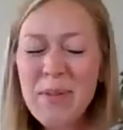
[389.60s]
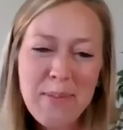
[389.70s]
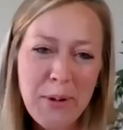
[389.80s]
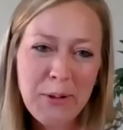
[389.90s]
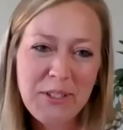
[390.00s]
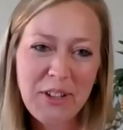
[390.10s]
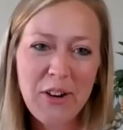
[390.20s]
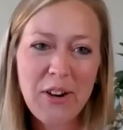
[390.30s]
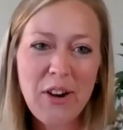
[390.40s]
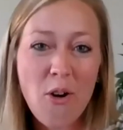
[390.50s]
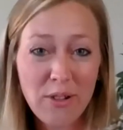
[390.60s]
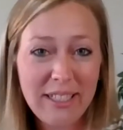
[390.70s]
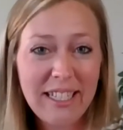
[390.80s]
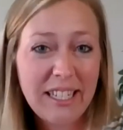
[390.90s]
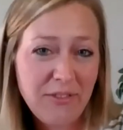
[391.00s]
boats are
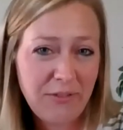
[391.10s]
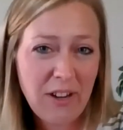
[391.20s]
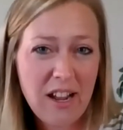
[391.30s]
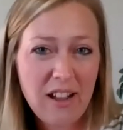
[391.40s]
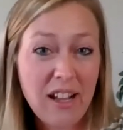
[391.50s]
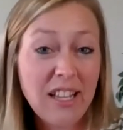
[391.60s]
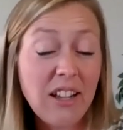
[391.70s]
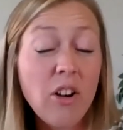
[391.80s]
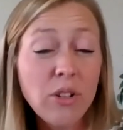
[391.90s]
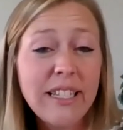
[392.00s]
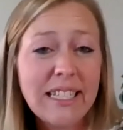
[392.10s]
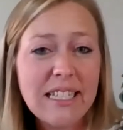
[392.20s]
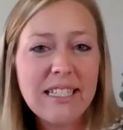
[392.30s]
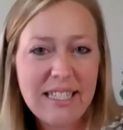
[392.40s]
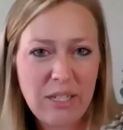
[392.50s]
only
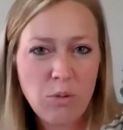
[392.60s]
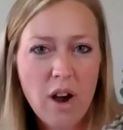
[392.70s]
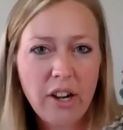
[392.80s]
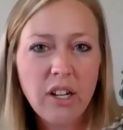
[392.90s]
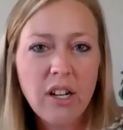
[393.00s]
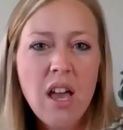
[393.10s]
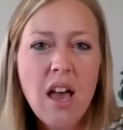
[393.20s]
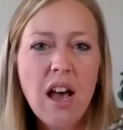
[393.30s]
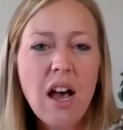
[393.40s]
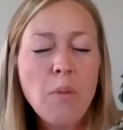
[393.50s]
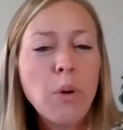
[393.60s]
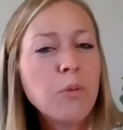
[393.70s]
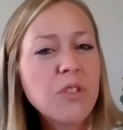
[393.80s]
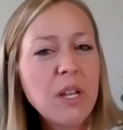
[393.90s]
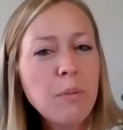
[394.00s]
in seawater, but
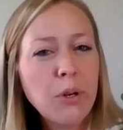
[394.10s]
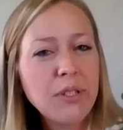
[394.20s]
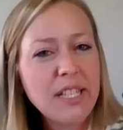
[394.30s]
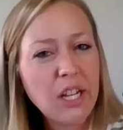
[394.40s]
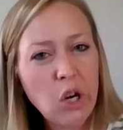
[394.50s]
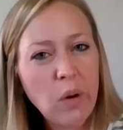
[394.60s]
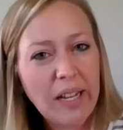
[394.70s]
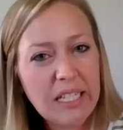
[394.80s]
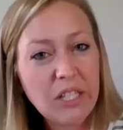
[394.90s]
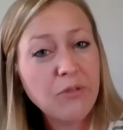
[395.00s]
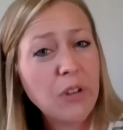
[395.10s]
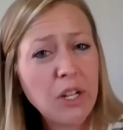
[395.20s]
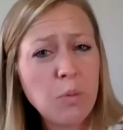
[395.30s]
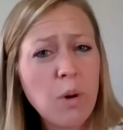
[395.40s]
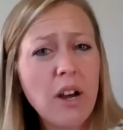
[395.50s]
some boats that go into
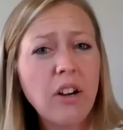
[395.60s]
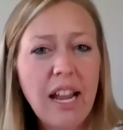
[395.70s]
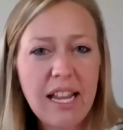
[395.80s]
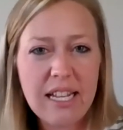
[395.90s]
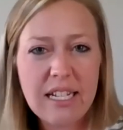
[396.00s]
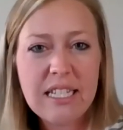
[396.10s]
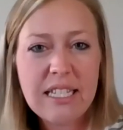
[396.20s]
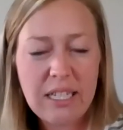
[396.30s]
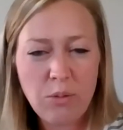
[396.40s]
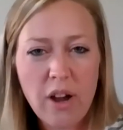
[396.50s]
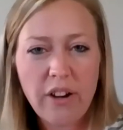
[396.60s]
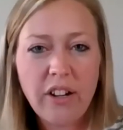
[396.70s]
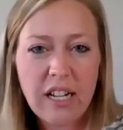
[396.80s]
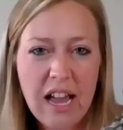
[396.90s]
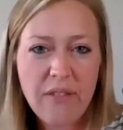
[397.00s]
freshwater and seawater are
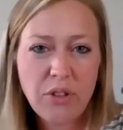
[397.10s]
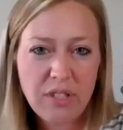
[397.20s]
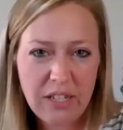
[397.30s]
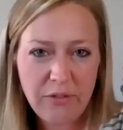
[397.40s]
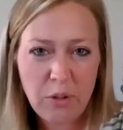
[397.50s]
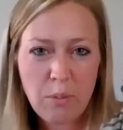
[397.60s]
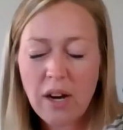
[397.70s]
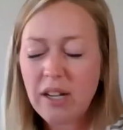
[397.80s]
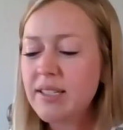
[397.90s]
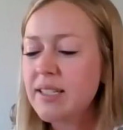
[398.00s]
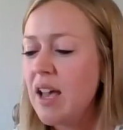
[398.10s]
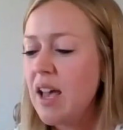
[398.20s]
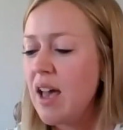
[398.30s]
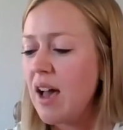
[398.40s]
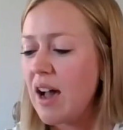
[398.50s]
going to have those different marks.
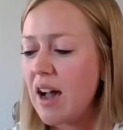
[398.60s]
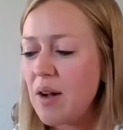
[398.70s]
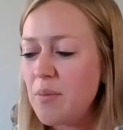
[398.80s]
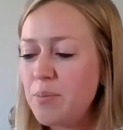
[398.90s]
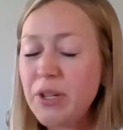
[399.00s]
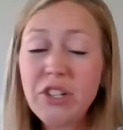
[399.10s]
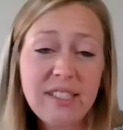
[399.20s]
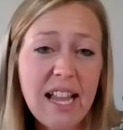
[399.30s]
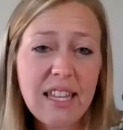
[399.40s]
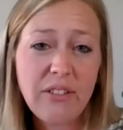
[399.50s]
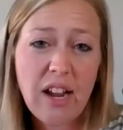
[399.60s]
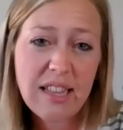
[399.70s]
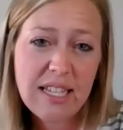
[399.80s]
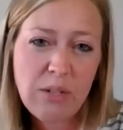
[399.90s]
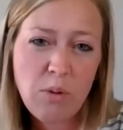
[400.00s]
But you're exactly right. The
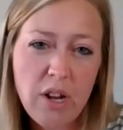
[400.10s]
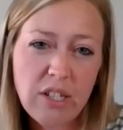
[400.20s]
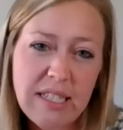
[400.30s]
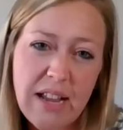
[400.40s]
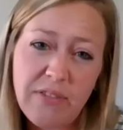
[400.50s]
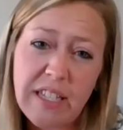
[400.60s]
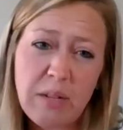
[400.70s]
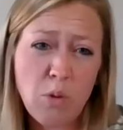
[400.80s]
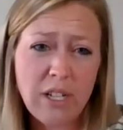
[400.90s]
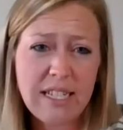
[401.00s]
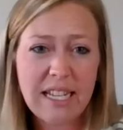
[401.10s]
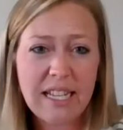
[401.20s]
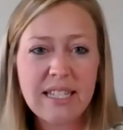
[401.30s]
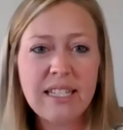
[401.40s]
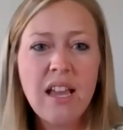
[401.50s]
seawater is definitely more
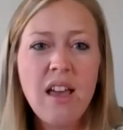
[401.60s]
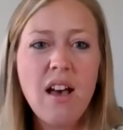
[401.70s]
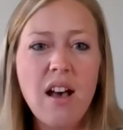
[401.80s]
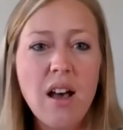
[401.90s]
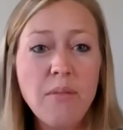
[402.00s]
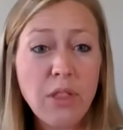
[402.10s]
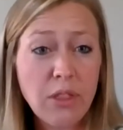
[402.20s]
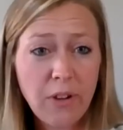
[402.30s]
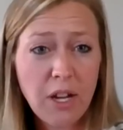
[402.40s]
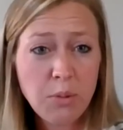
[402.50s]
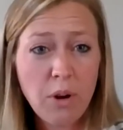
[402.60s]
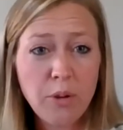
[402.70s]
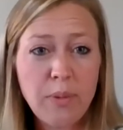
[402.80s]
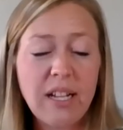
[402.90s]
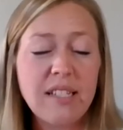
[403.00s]
dense than the freshwater
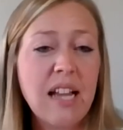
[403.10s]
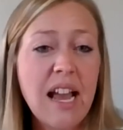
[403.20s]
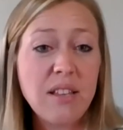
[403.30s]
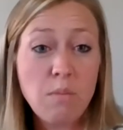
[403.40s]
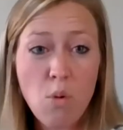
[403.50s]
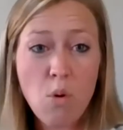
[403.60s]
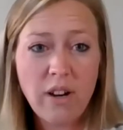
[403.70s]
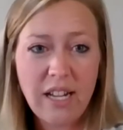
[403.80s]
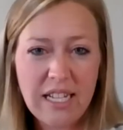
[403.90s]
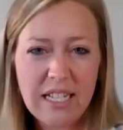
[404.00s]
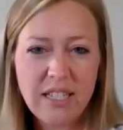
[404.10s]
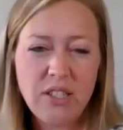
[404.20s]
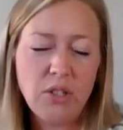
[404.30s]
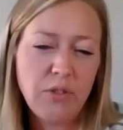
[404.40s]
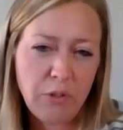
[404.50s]
because it has more in it.
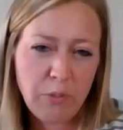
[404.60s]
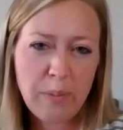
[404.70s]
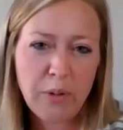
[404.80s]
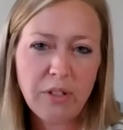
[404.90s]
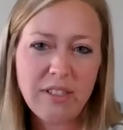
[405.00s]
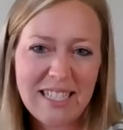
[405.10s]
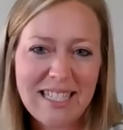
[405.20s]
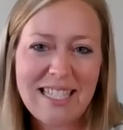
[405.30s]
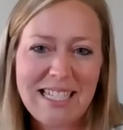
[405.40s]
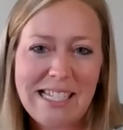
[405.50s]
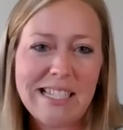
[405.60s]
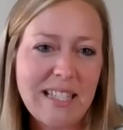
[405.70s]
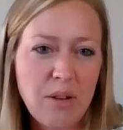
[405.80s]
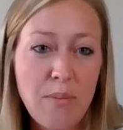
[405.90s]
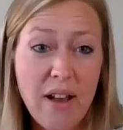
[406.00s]
So if you remember, density is the
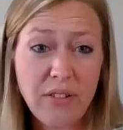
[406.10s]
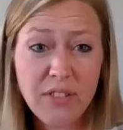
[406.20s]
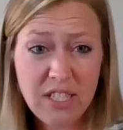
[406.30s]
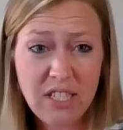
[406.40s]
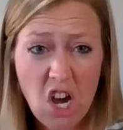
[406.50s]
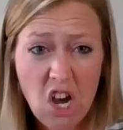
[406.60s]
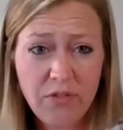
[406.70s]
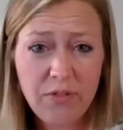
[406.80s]
amount of stuff